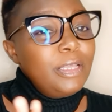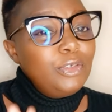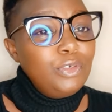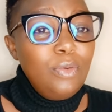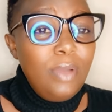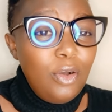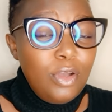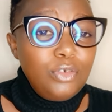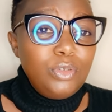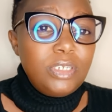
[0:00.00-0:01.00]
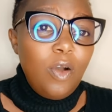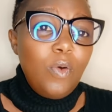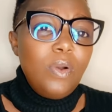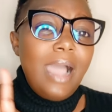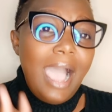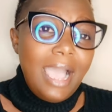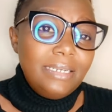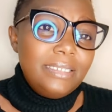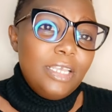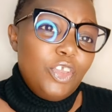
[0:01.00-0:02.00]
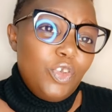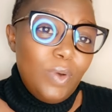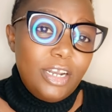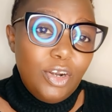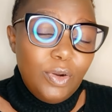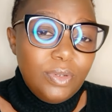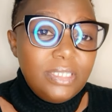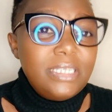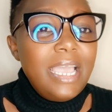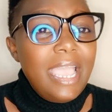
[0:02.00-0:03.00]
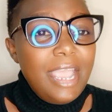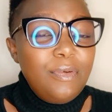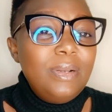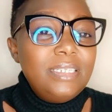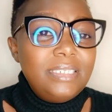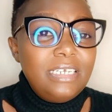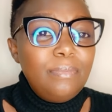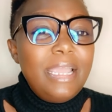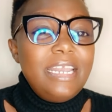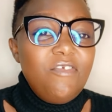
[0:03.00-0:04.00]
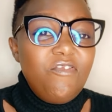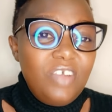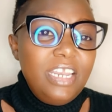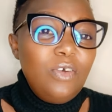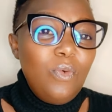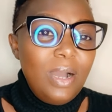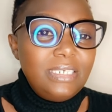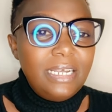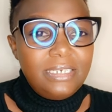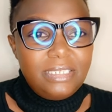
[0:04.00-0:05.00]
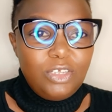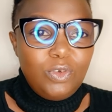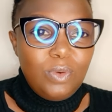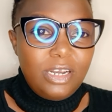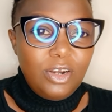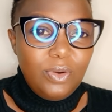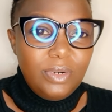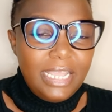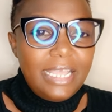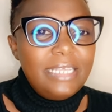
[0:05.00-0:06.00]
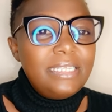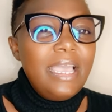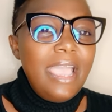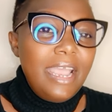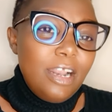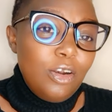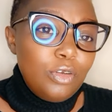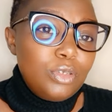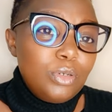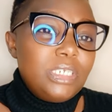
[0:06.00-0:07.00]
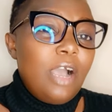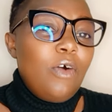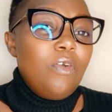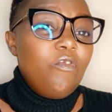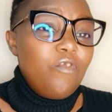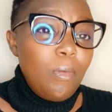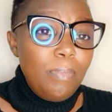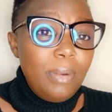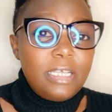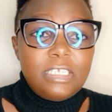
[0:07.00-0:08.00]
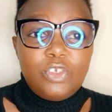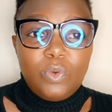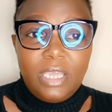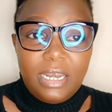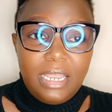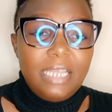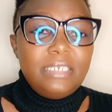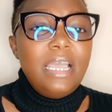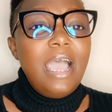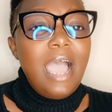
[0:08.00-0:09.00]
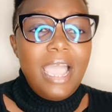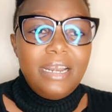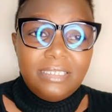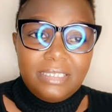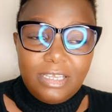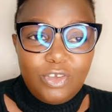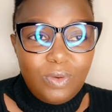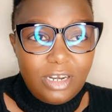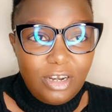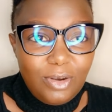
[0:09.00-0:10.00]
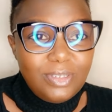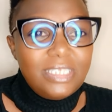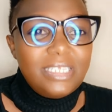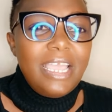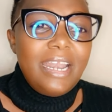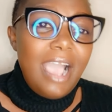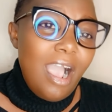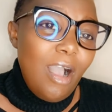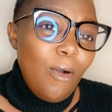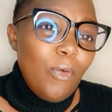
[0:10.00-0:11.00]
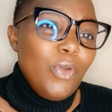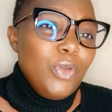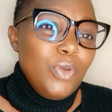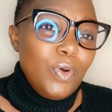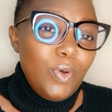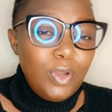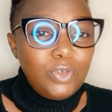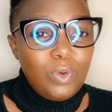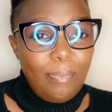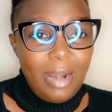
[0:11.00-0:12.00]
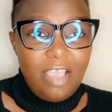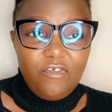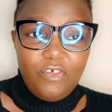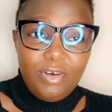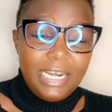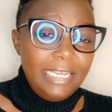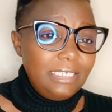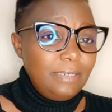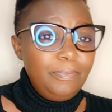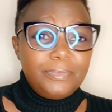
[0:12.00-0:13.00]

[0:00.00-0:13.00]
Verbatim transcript: Today we are going to tackle unsecured loans and we will start by defining what unsecured loan is and I'll also tackle four places you can get unsecured loans and how you're going to apply for it.